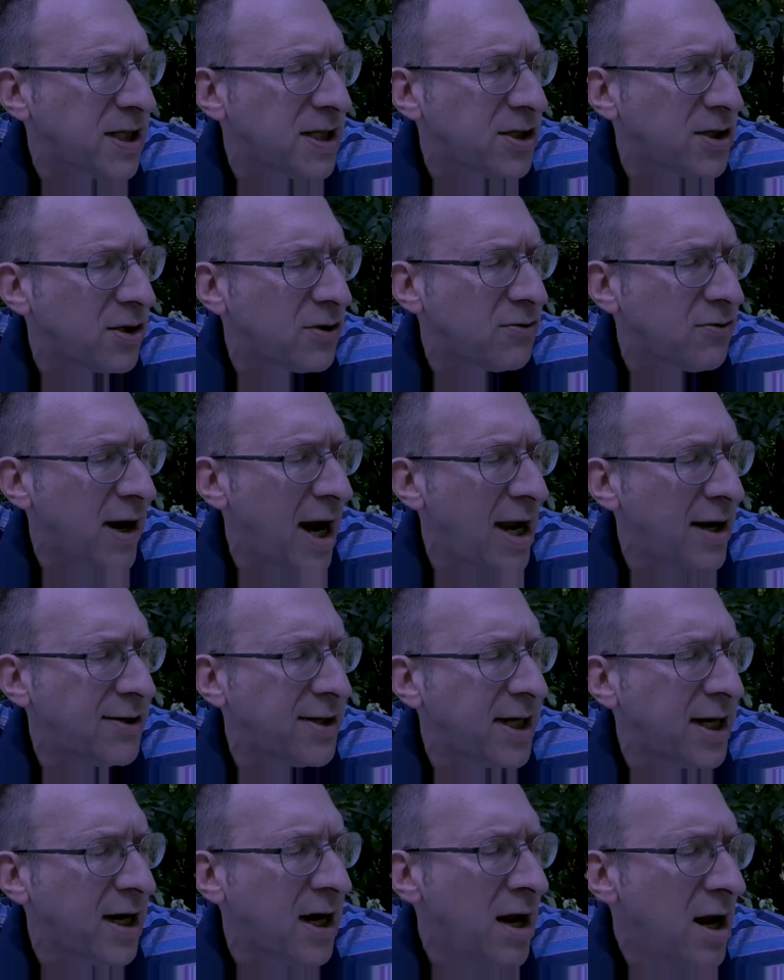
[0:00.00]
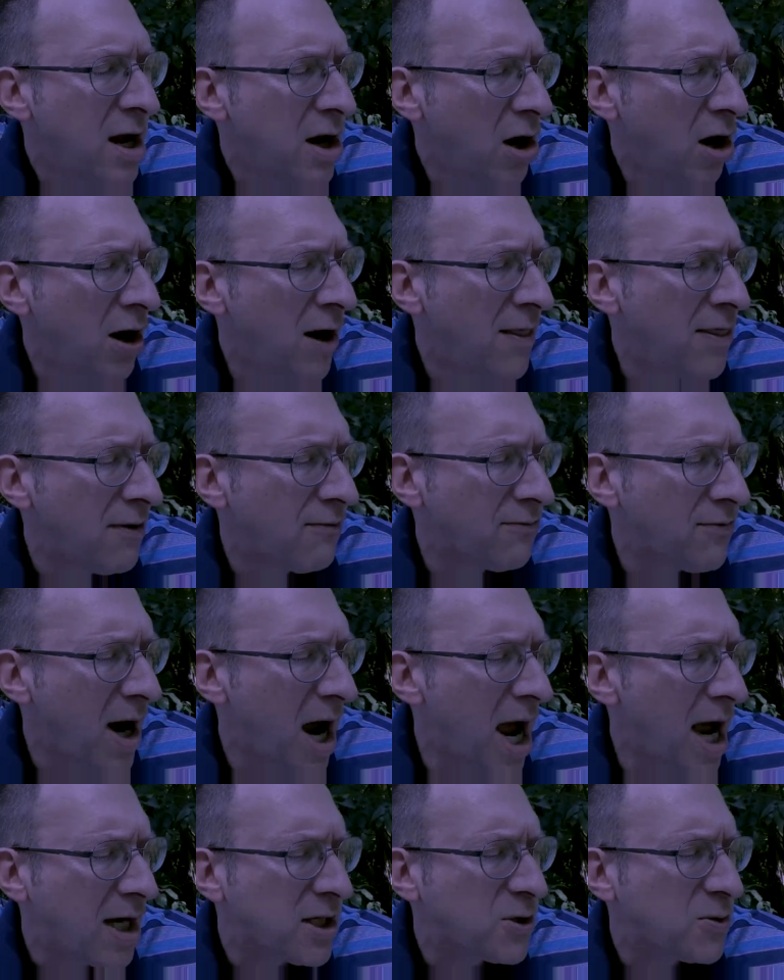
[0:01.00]
into grounding on the
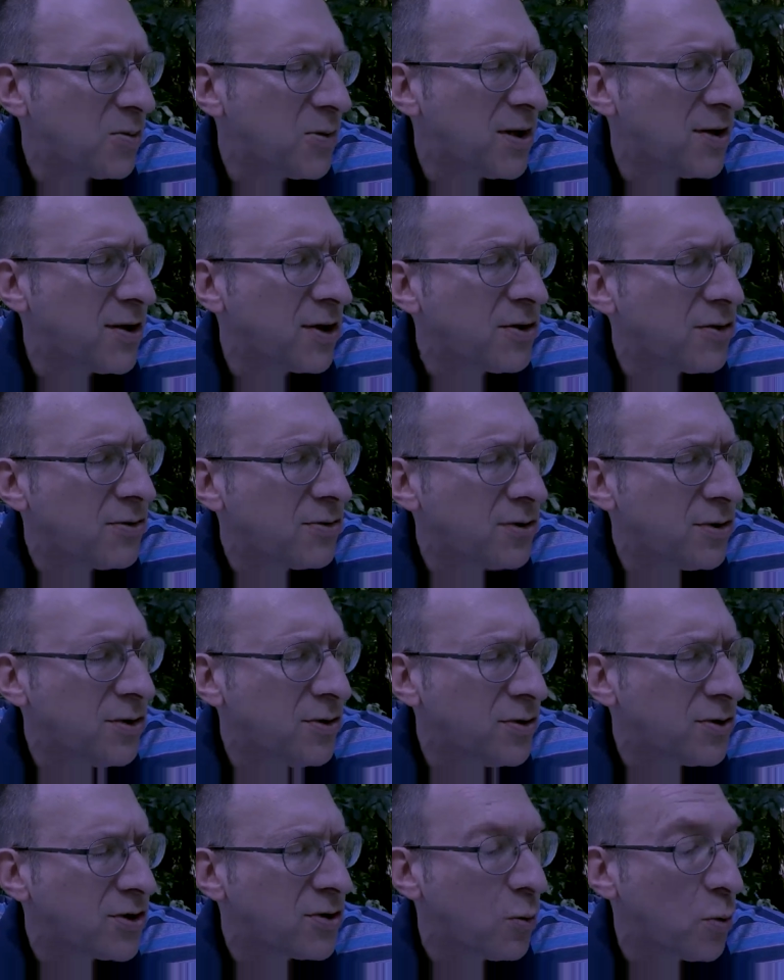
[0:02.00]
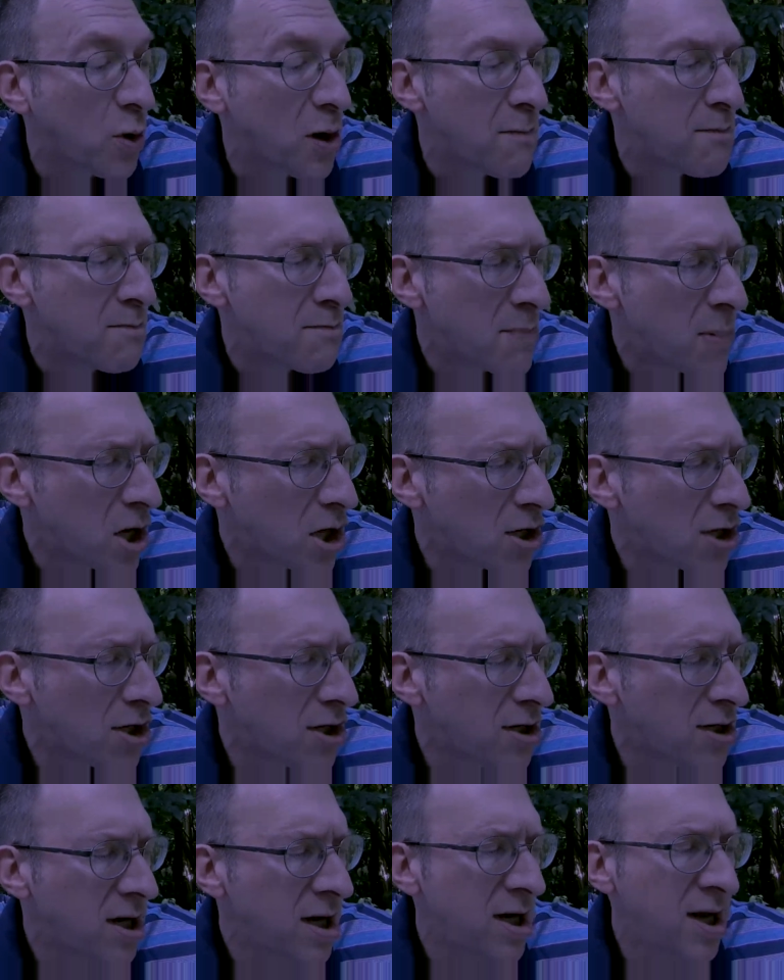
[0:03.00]
rocks where the crews were
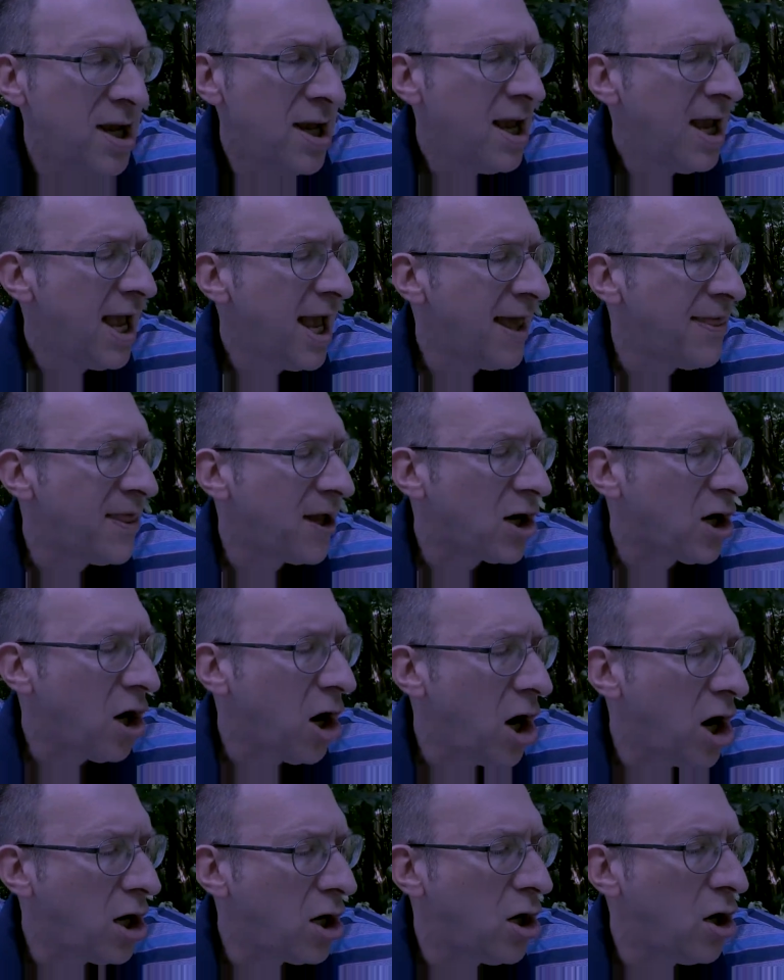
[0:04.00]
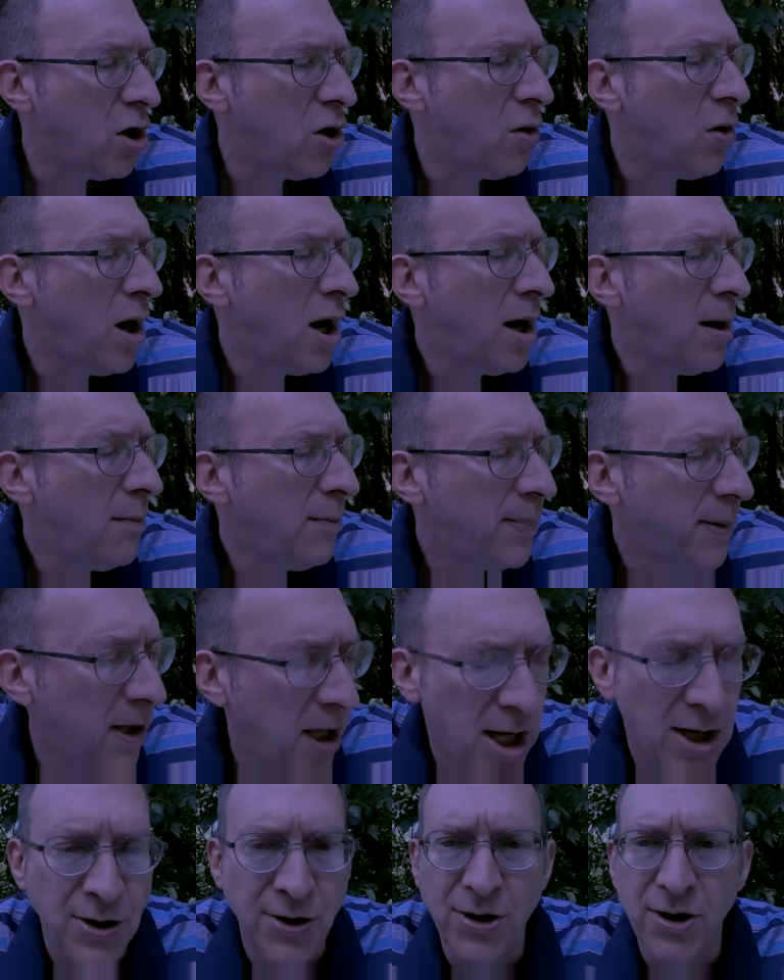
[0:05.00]
murdered and the cargo
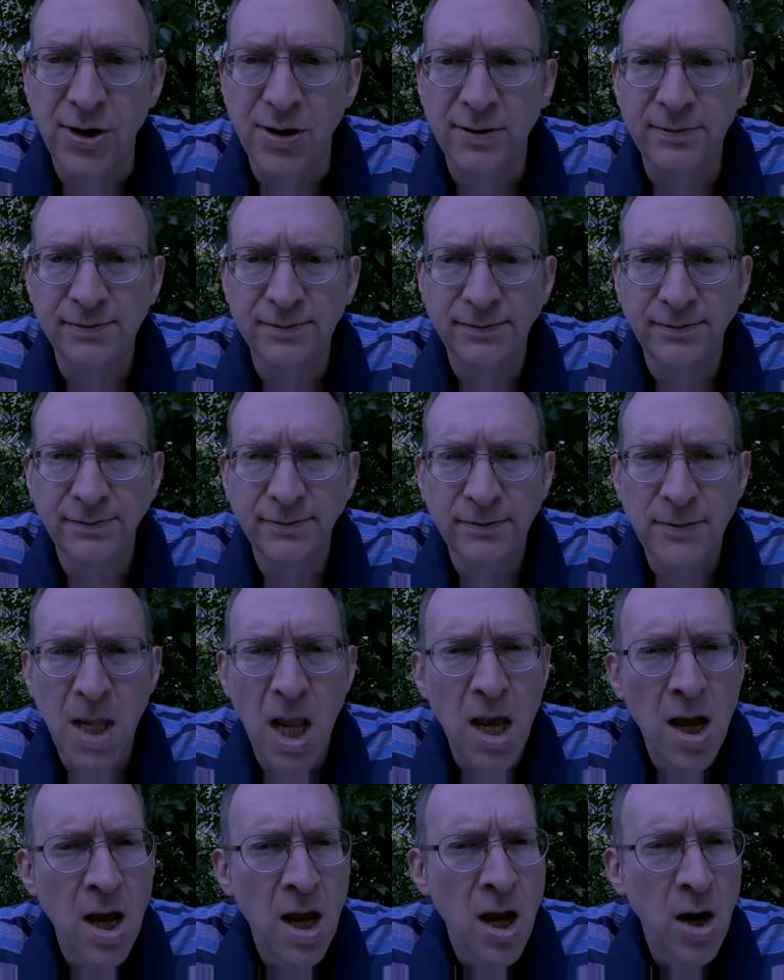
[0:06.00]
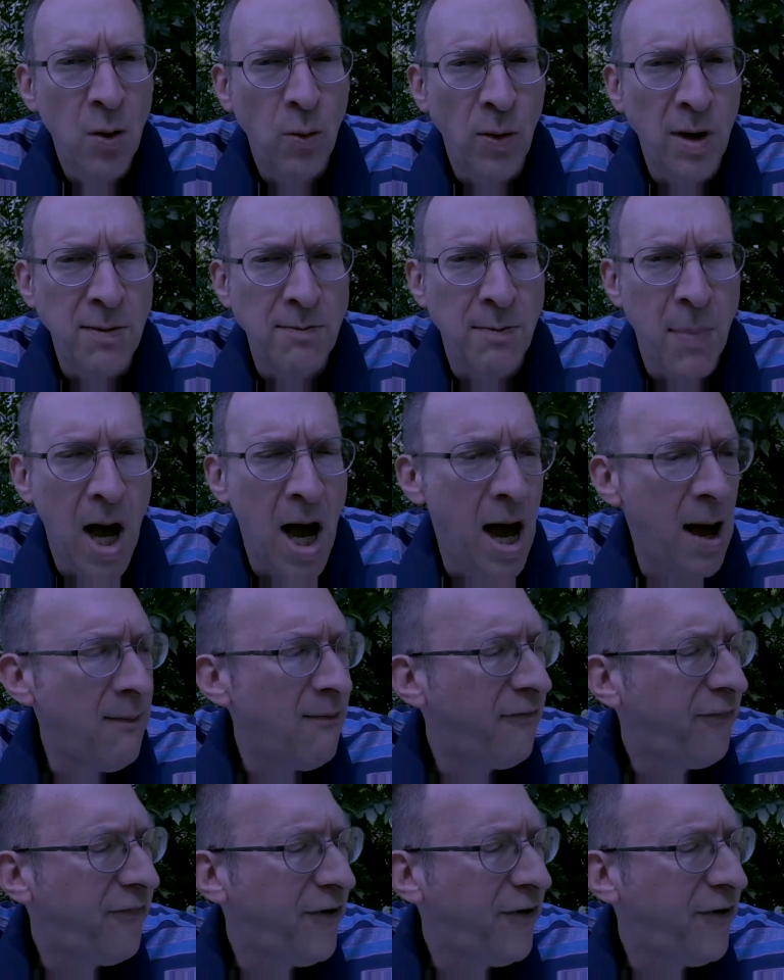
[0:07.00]
plundered. When Mom